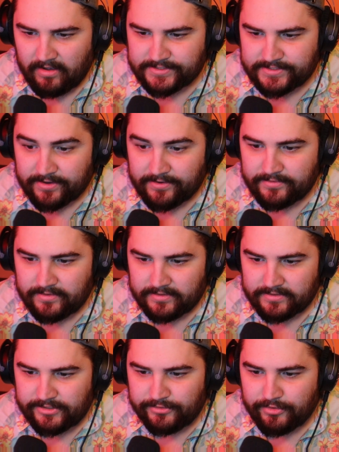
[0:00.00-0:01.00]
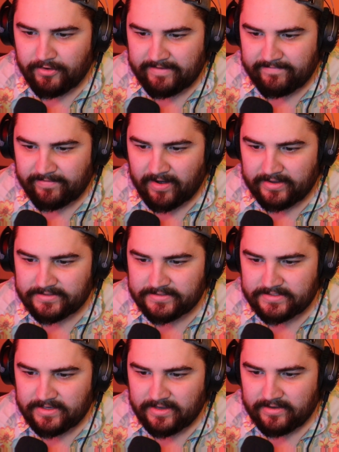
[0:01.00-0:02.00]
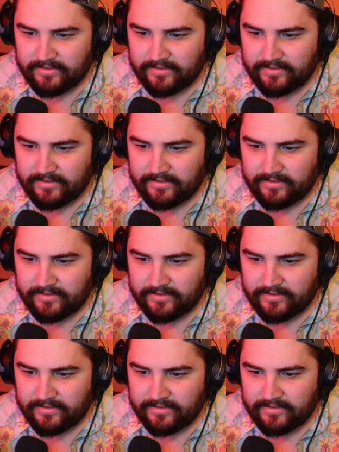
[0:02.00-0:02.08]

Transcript: Also, two great friends.